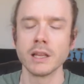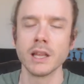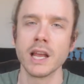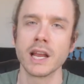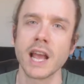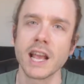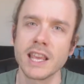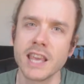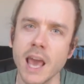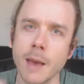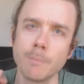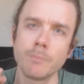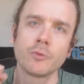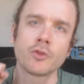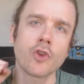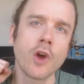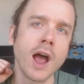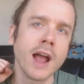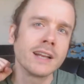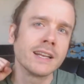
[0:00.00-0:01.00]
Like, I
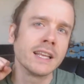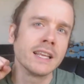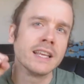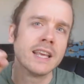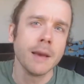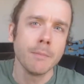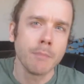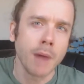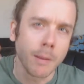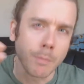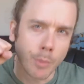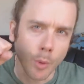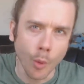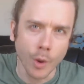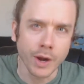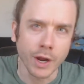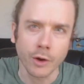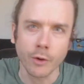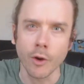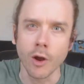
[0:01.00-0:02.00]
kept trying to get my
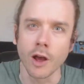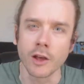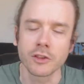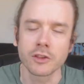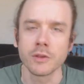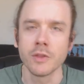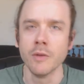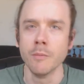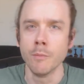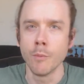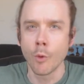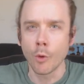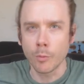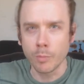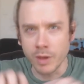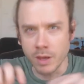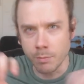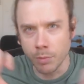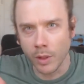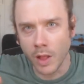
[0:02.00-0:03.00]
point across, and the more
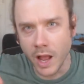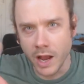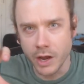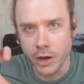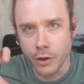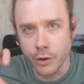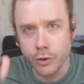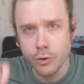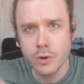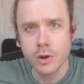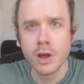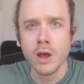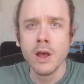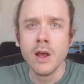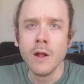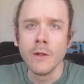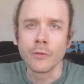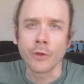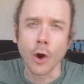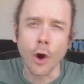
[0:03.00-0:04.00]
people I knew,
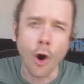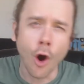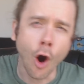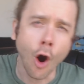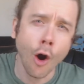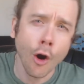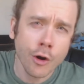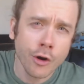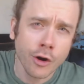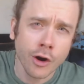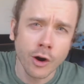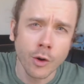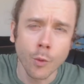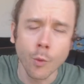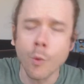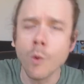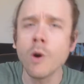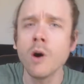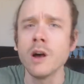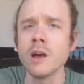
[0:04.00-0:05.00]
the harder it
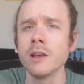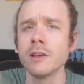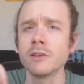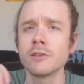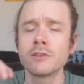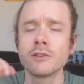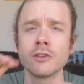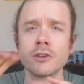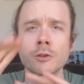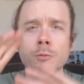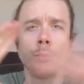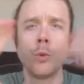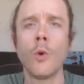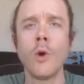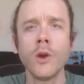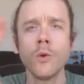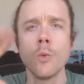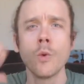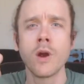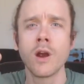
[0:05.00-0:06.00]
was, to this
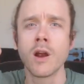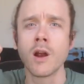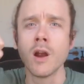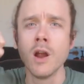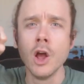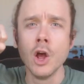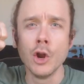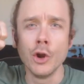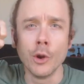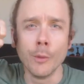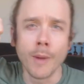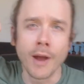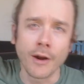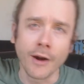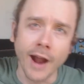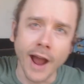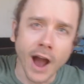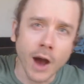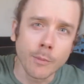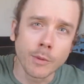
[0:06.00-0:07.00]
point where no
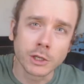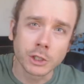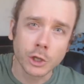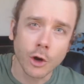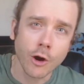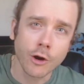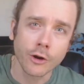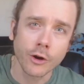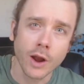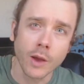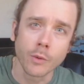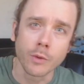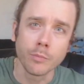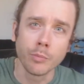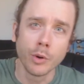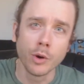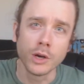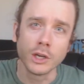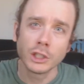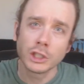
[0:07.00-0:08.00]
matter how much harder I
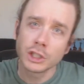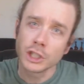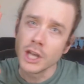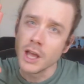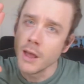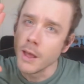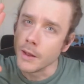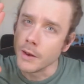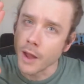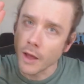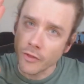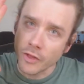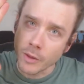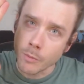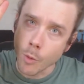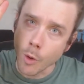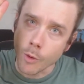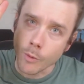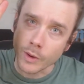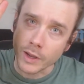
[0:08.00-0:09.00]
would push,
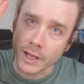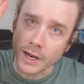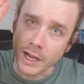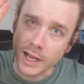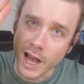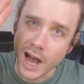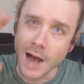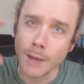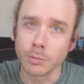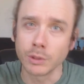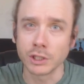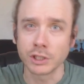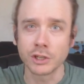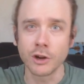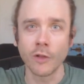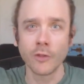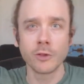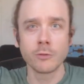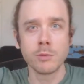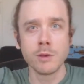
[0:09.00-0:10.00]
nothing more would get accomplished.
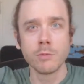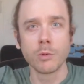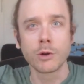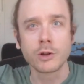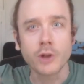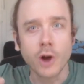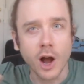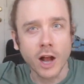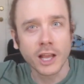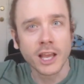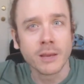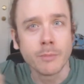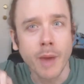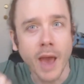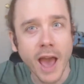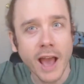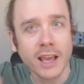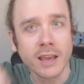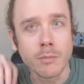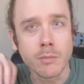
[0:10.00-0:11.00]
And all these people were talking
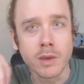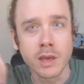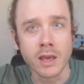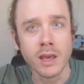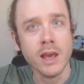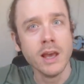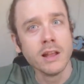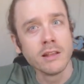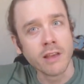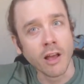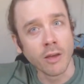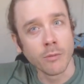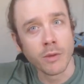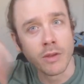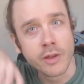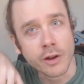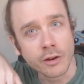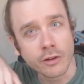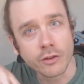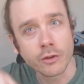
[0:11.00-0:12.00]
back at me, telling
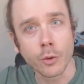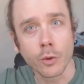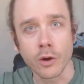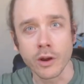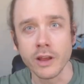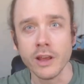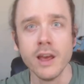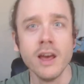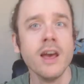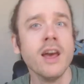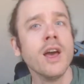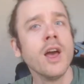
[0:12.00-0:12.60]
me their story.